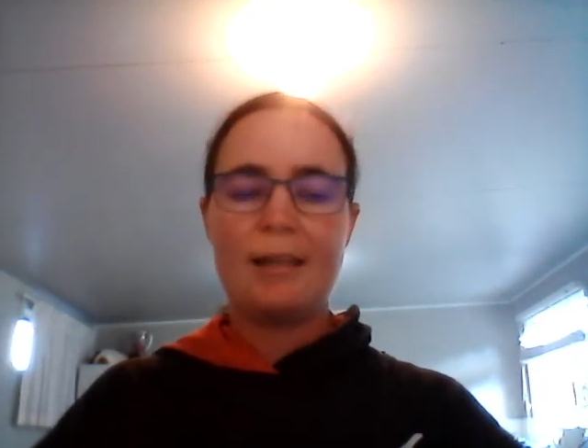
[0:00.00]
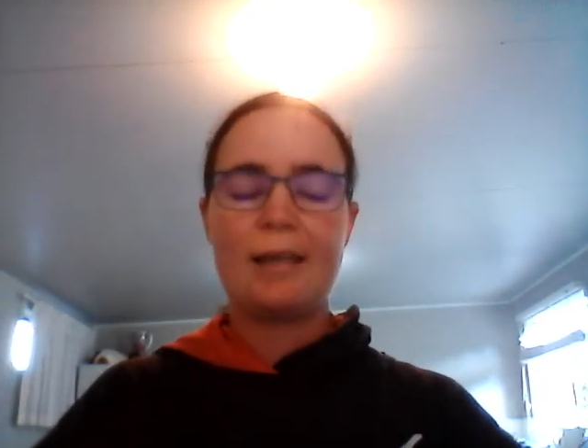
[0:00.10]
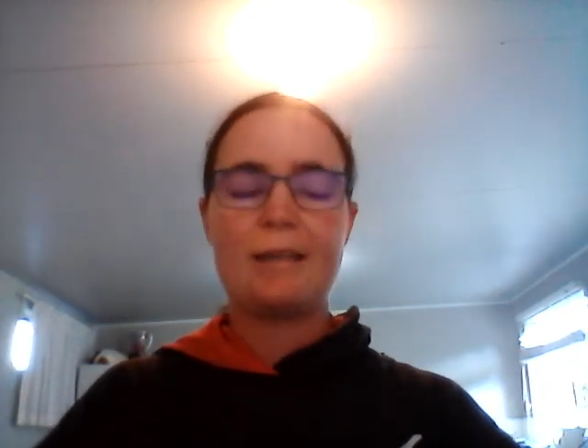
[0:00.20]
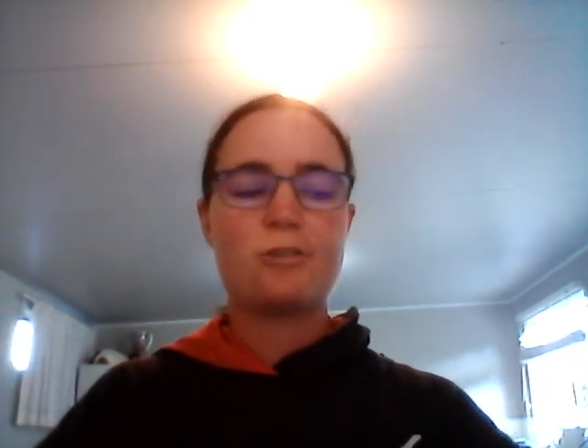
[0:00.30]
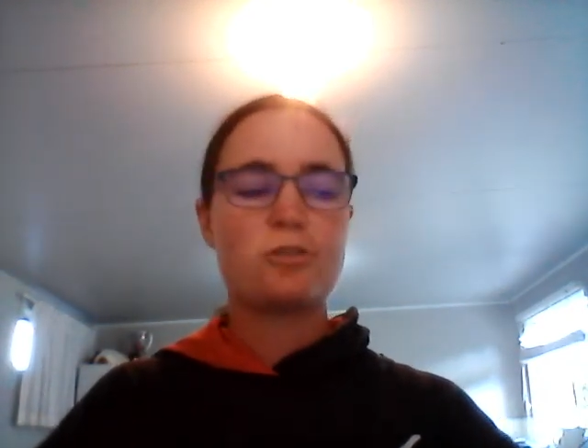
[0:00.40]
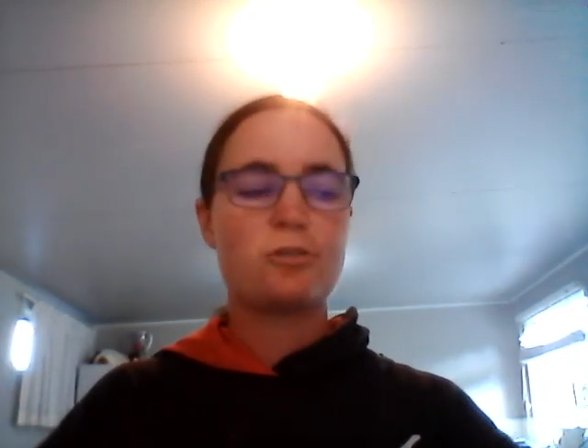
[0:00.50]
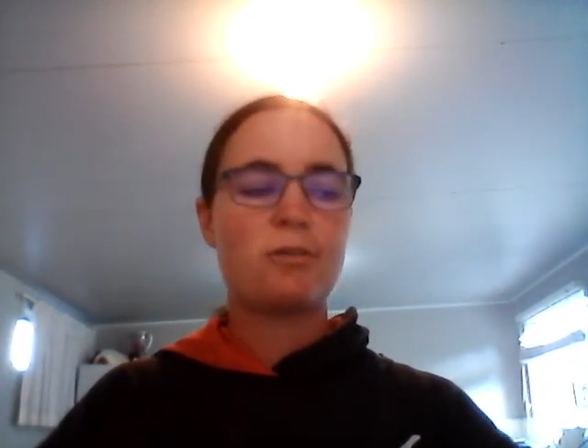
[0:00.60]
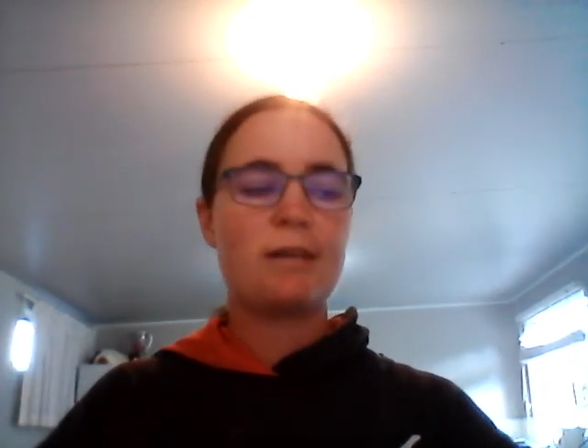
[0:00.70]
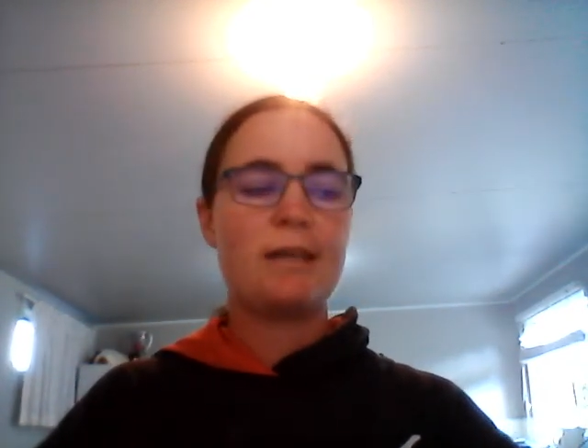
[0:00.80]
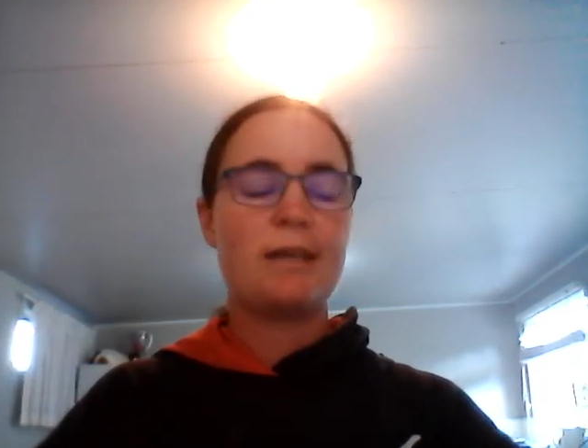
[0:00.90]
and
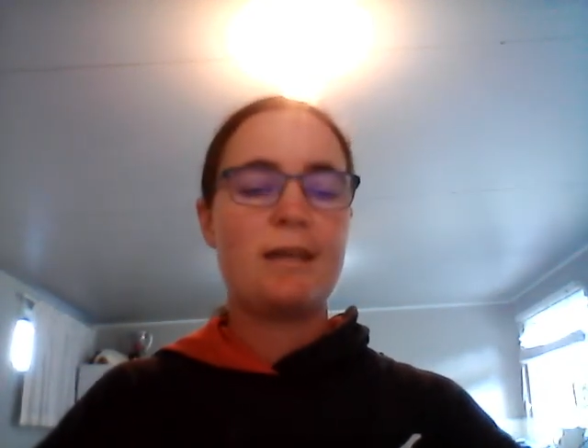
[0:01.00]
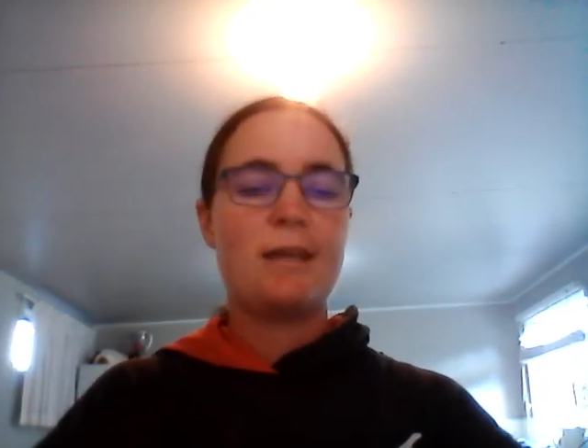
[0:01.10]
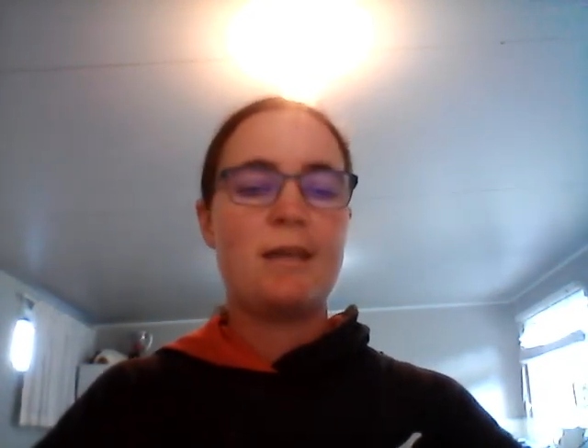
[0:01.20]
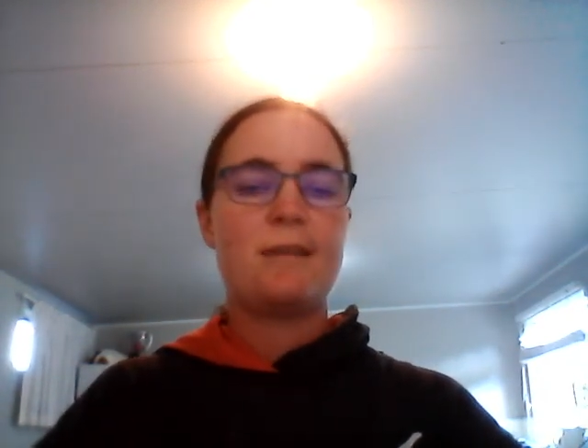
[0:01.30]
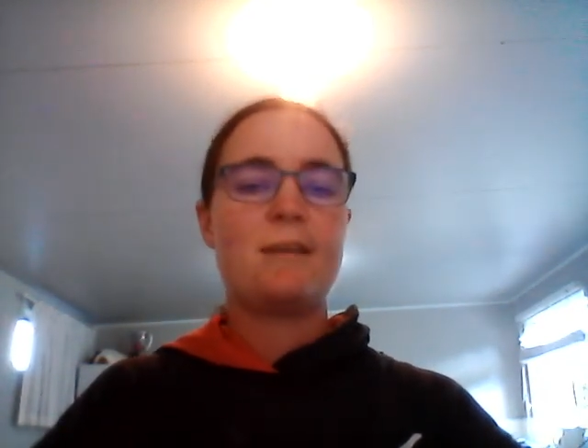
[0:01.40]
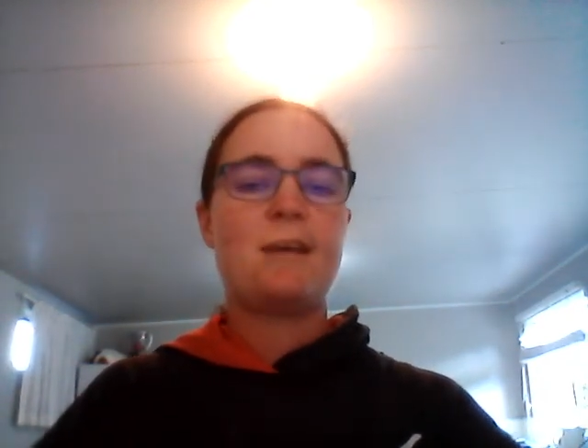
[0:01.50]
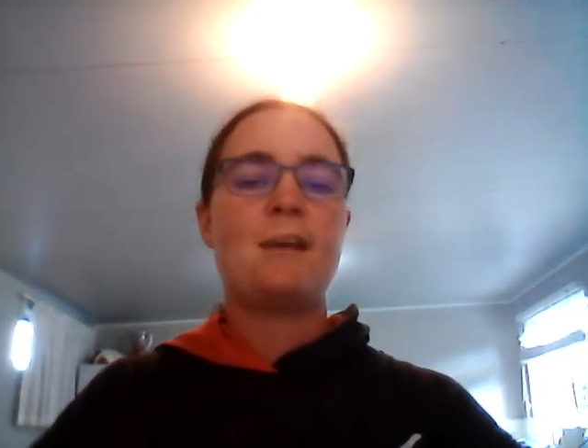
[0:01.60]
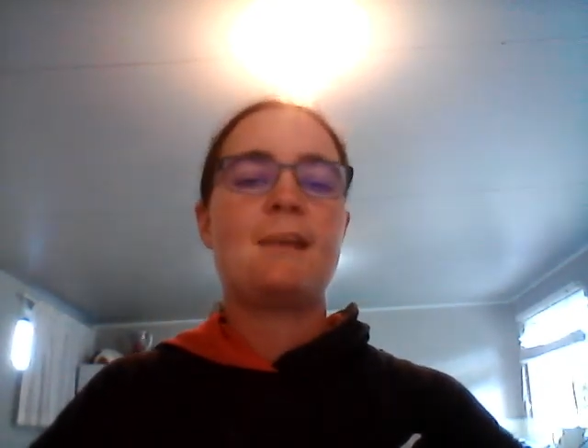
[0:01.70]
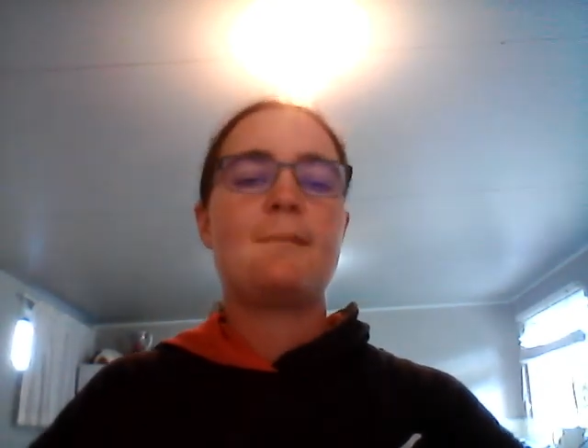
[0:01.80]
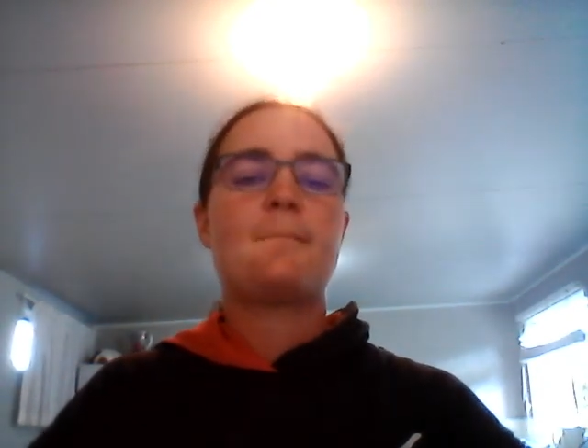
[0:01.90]
ensuring that
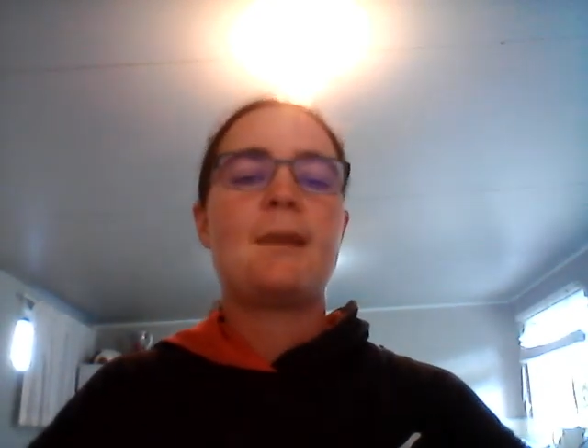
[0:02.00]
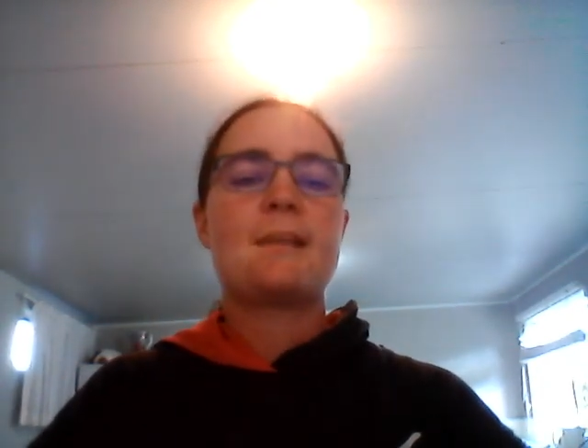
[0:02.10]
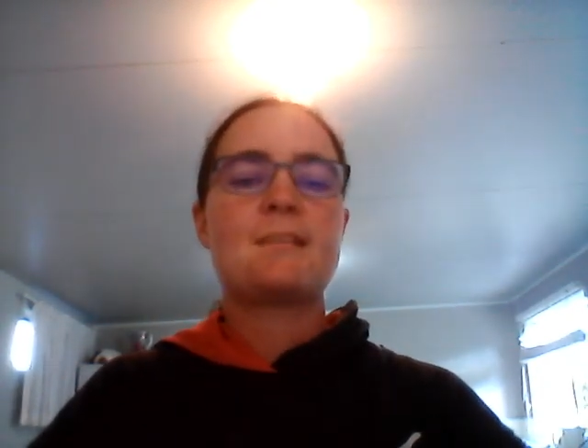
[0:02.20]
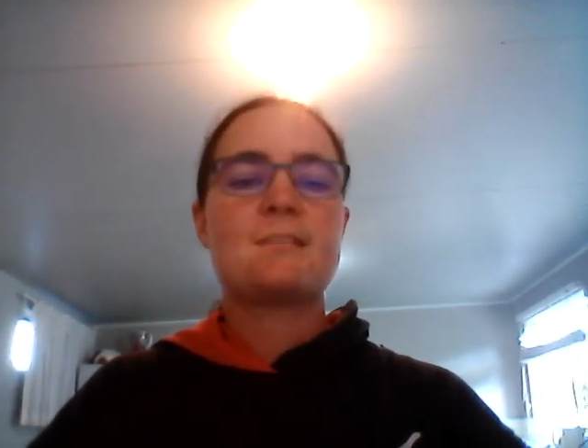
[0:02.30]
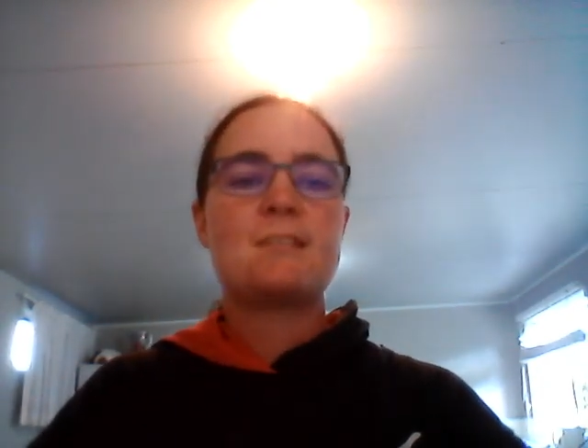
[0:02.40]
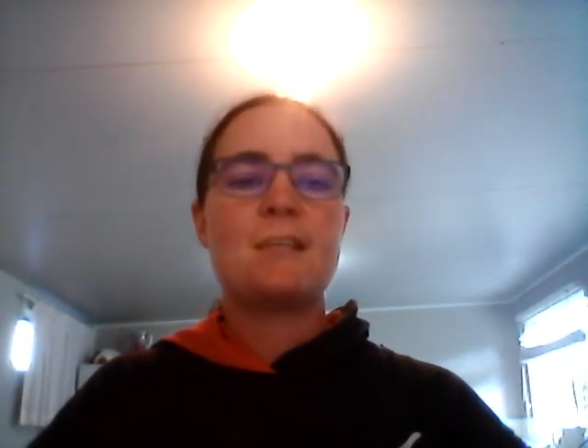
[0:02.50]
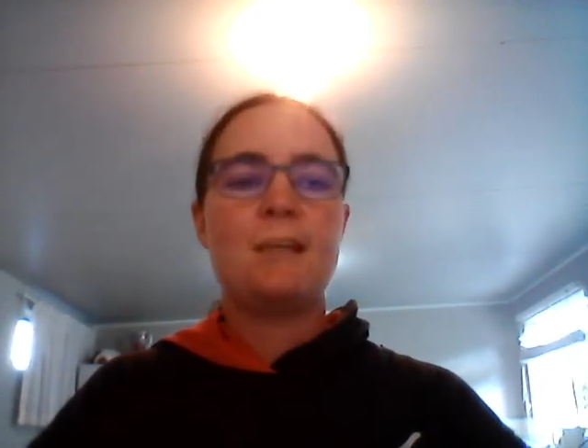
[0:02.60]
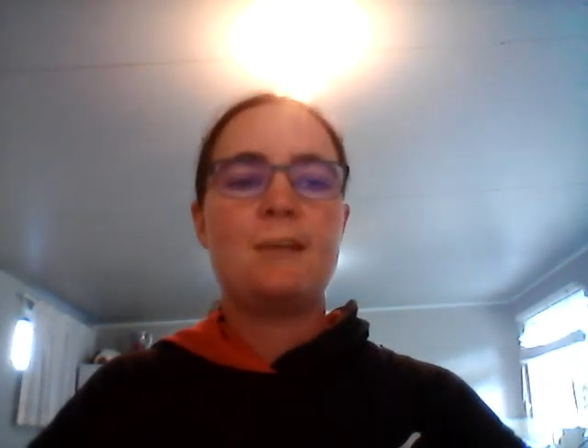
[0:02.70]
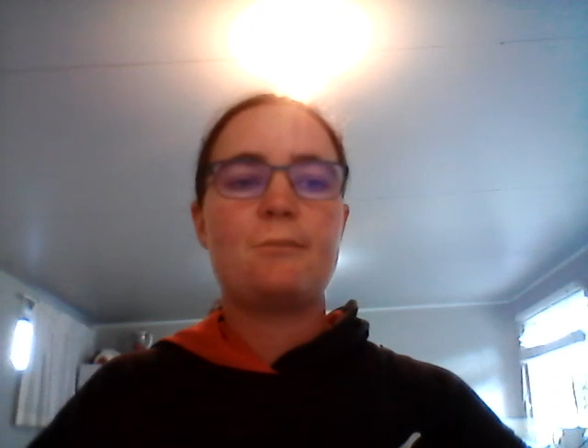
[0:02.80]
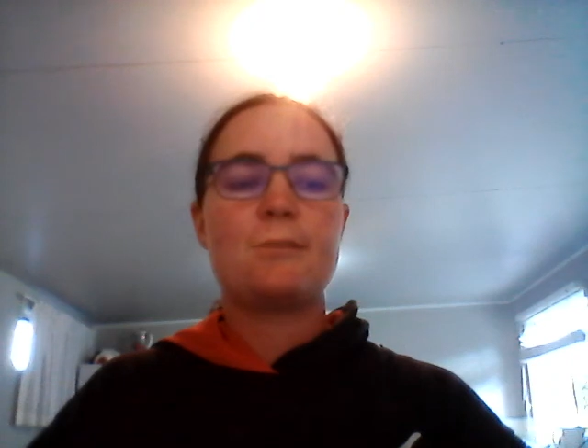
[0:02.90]
I can practice
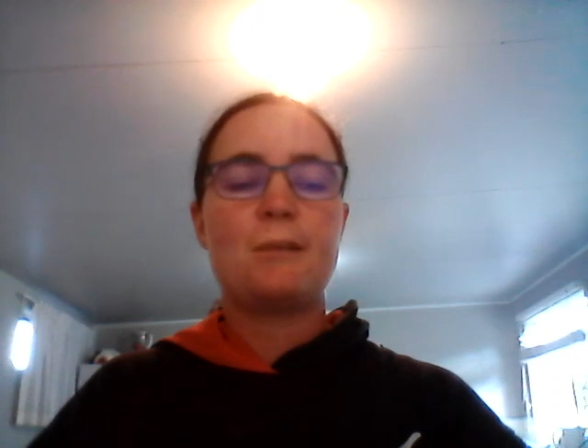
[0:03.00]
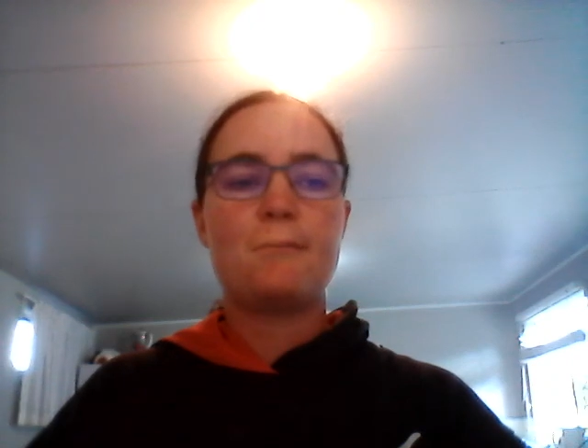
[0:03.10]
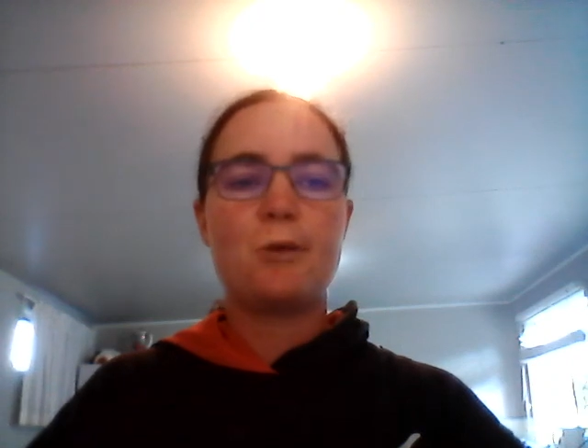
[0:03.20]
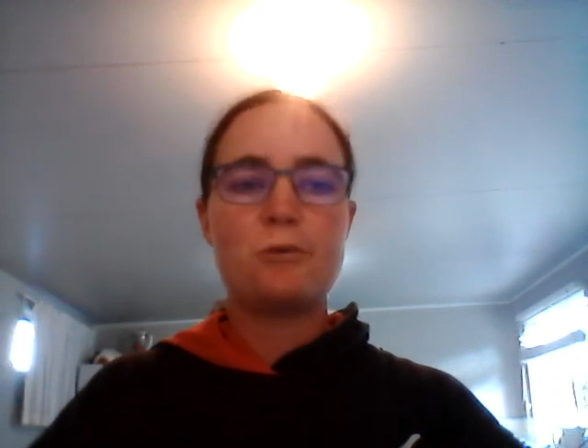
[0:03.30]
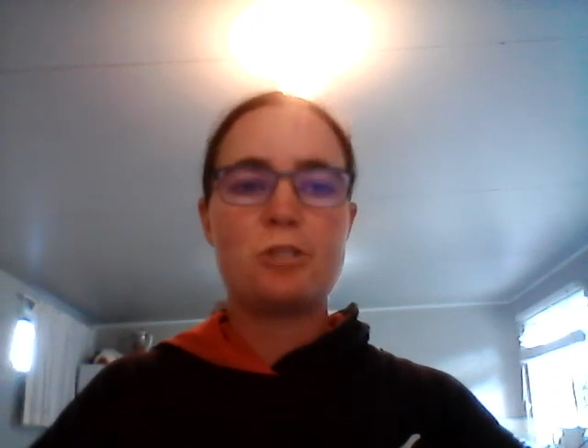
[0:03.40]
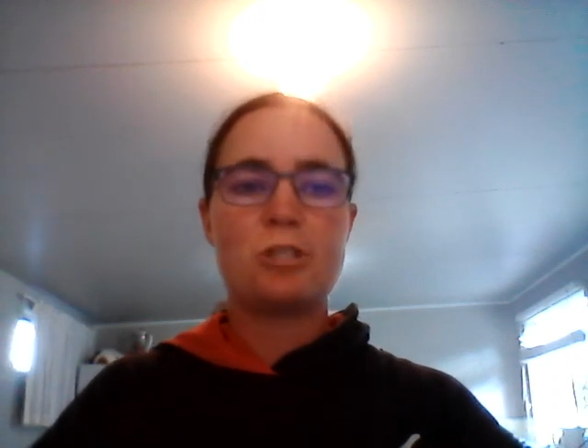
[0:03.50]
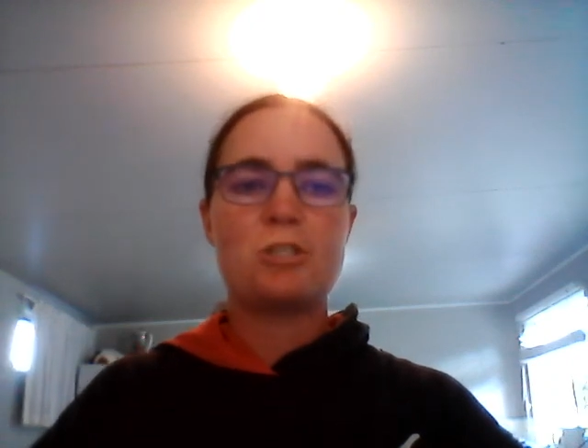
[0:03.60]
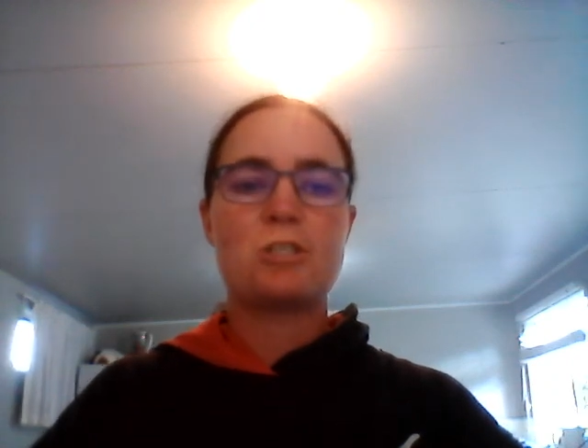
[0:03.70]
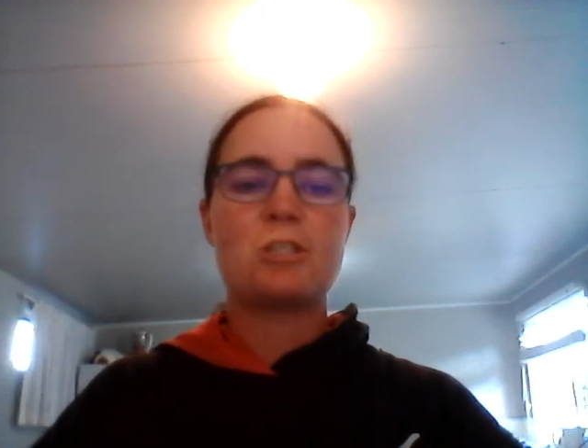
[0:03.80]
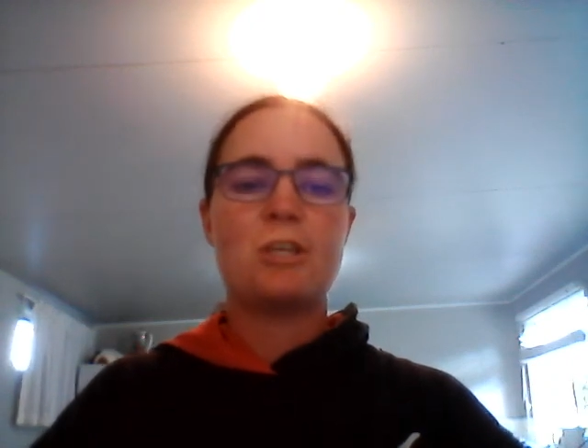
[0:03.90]
dealing with the
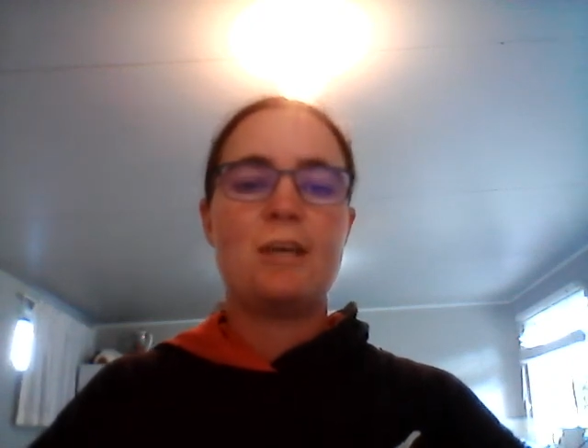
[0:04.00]
emotions